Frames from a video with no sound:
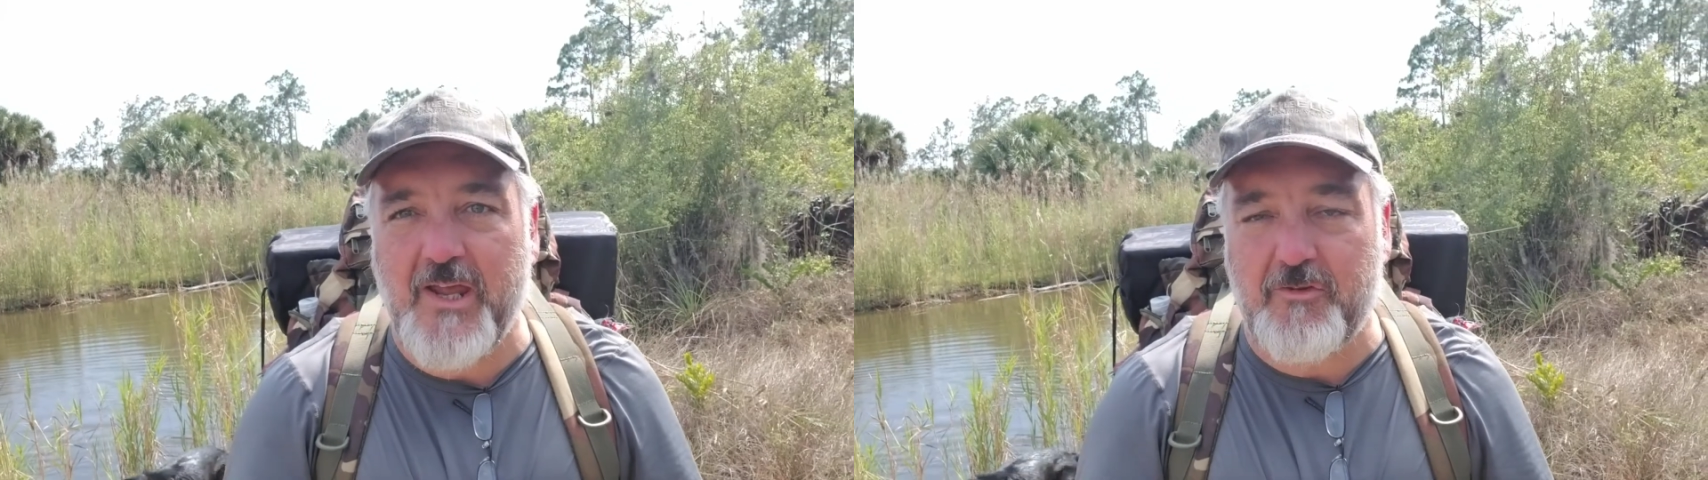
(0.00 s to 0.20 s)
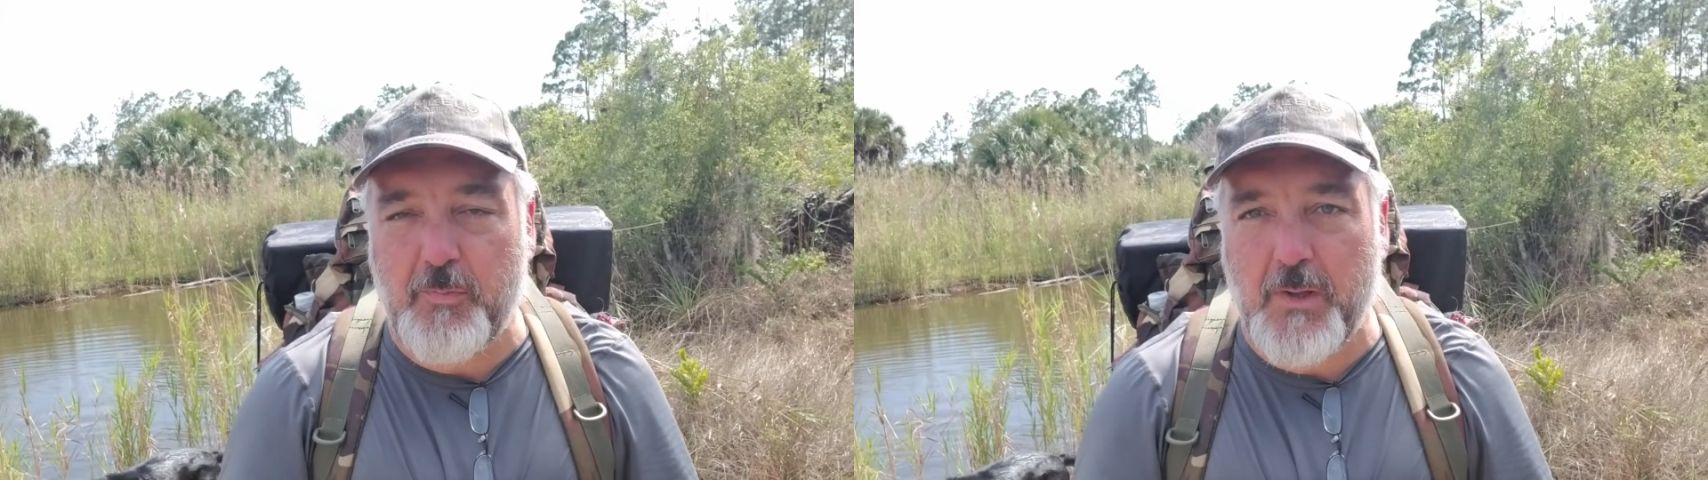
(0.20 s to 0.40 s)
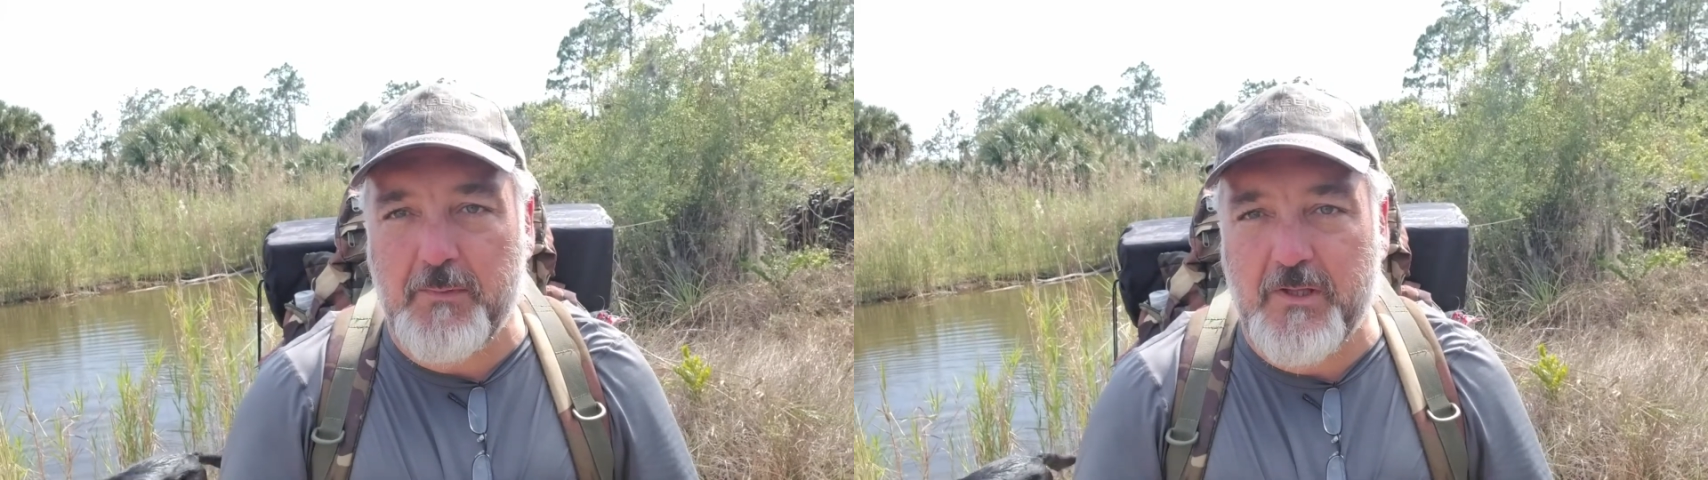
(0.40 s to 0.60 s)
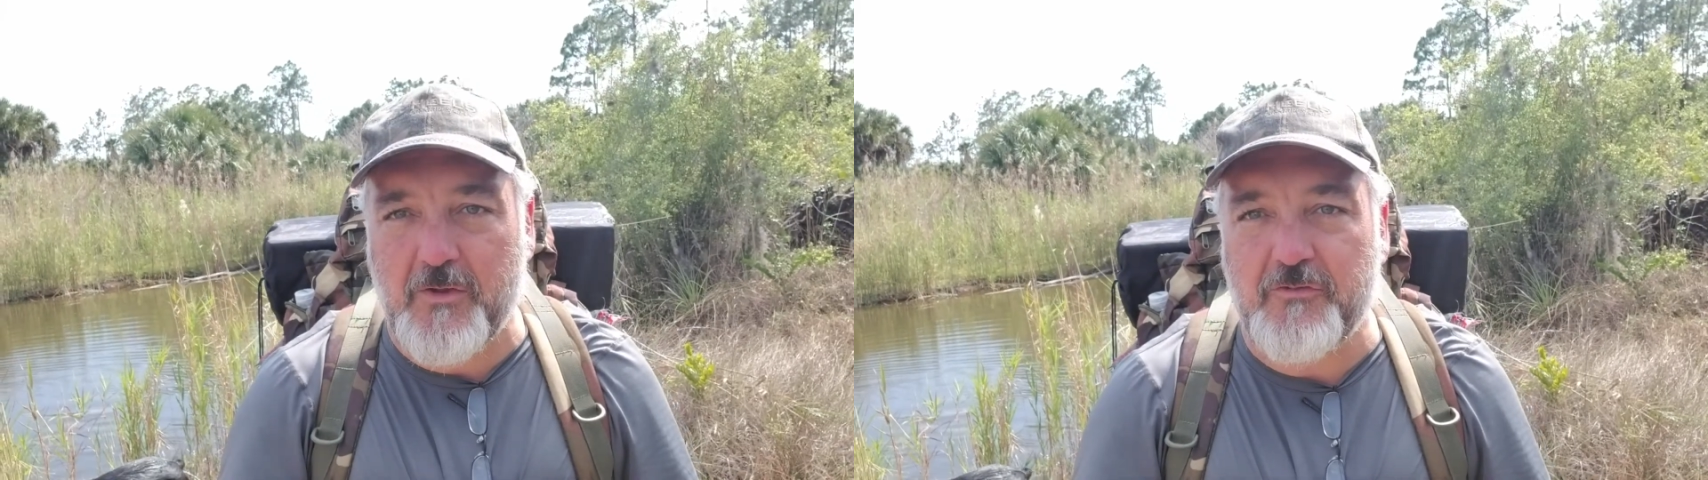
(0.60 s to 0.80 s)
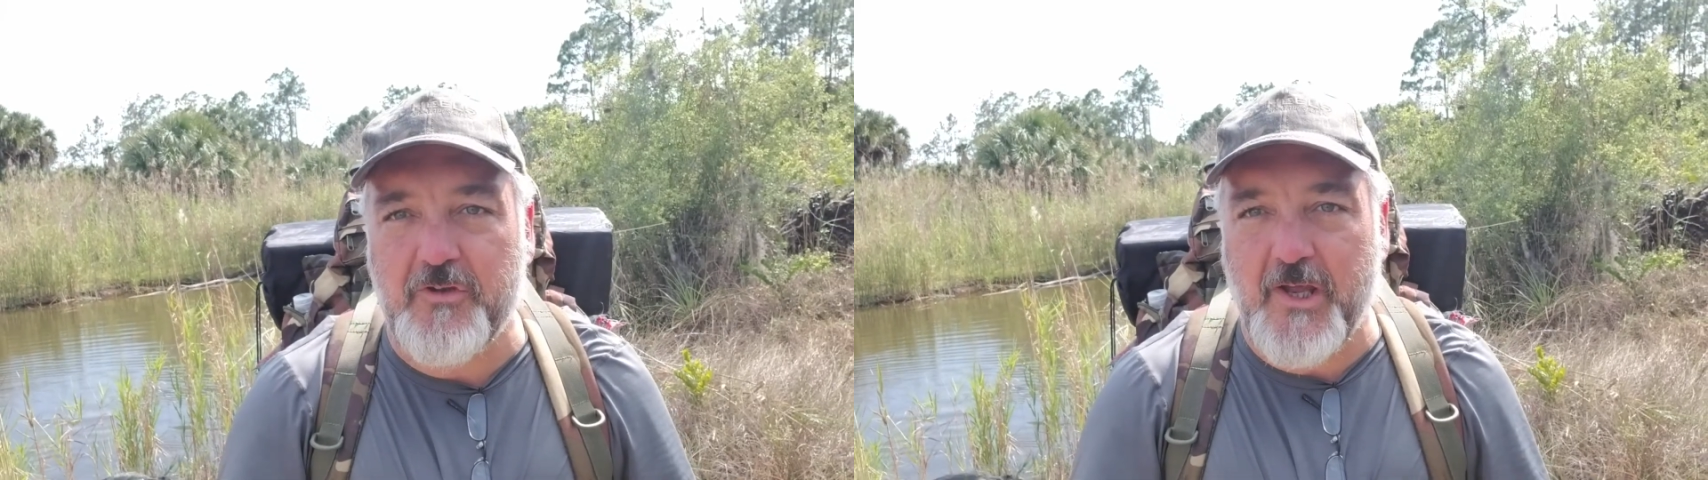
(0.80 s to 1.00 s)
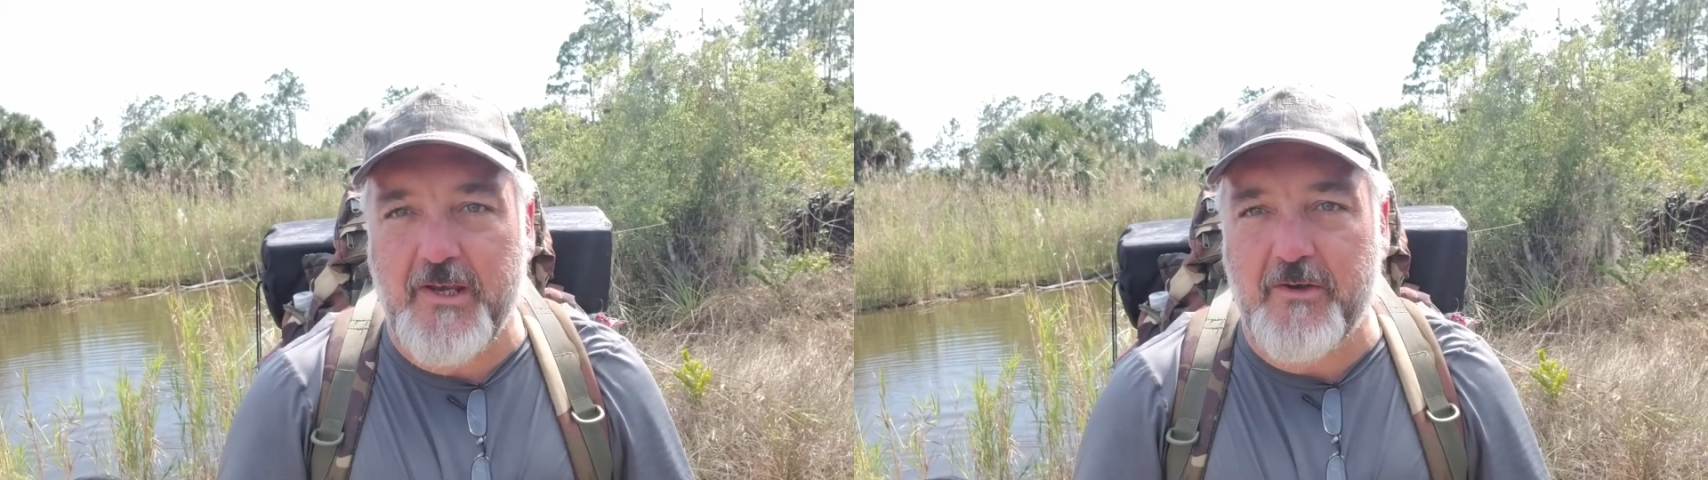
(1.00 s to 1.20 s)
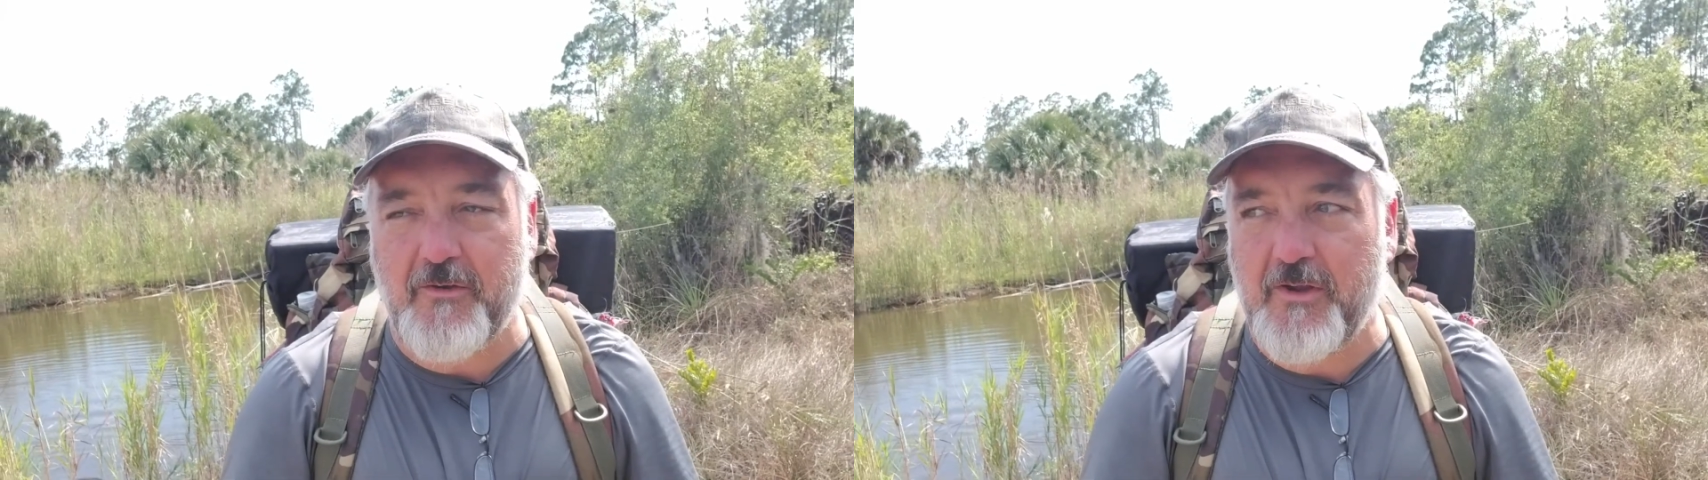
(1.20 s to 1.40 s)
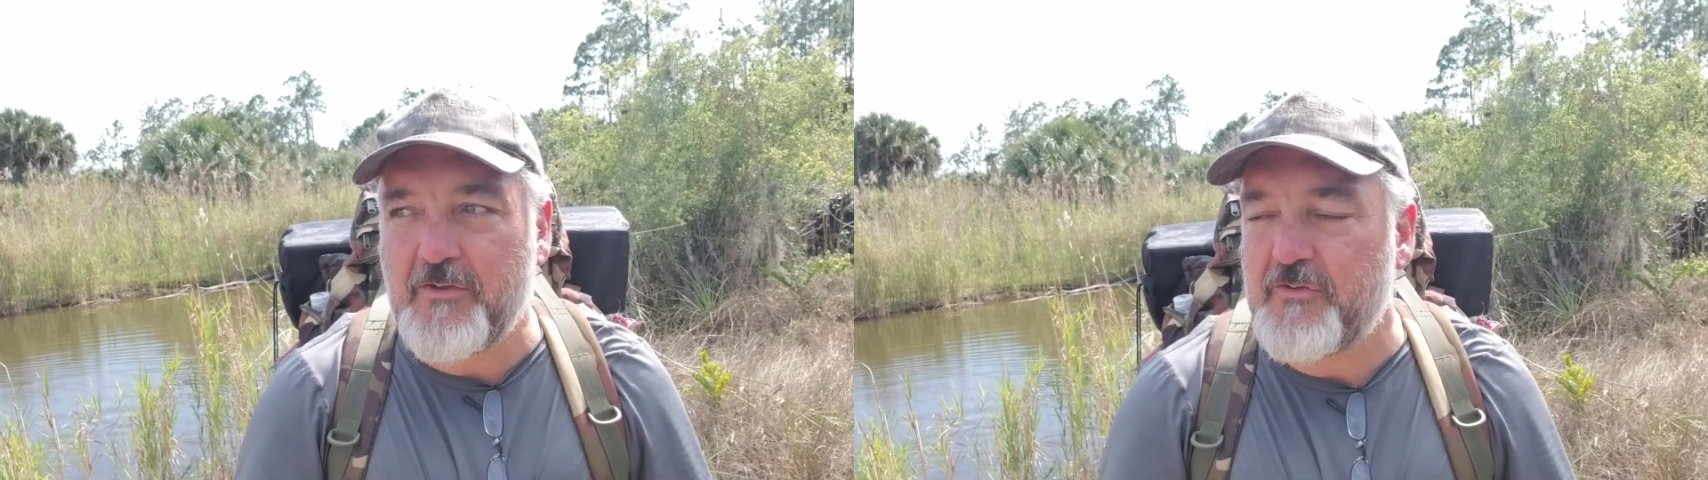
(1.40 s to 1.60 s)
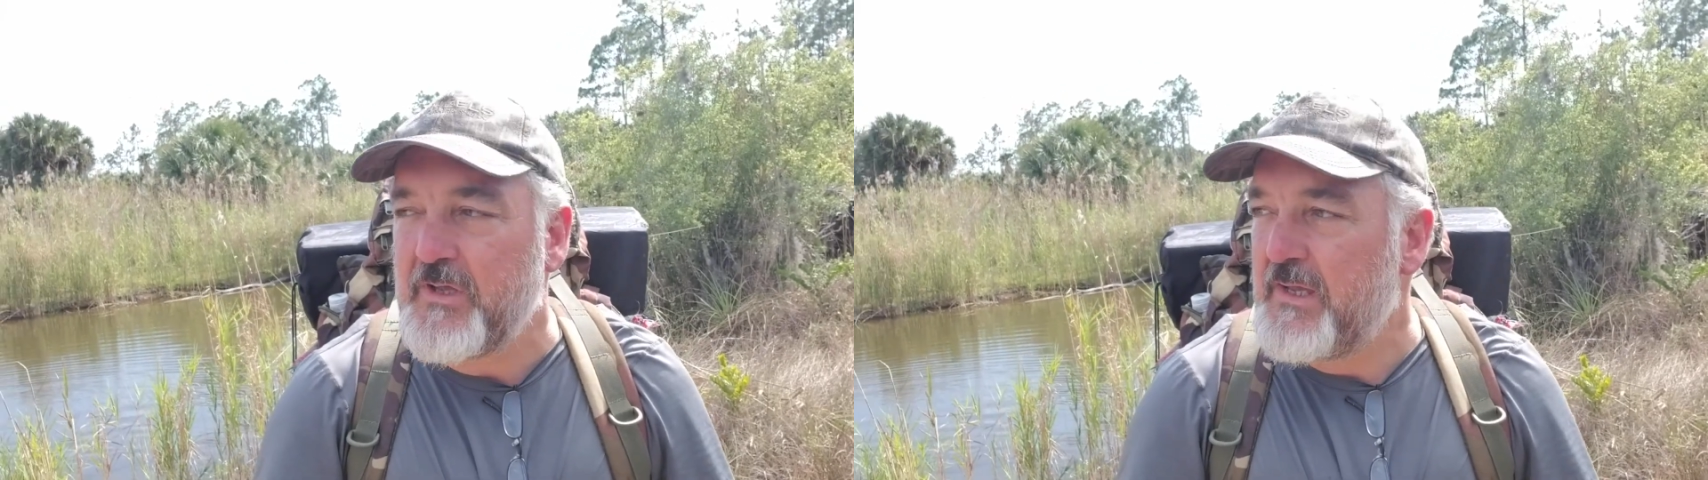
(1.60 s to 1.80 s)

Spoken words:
It's probably close to 90 degrees.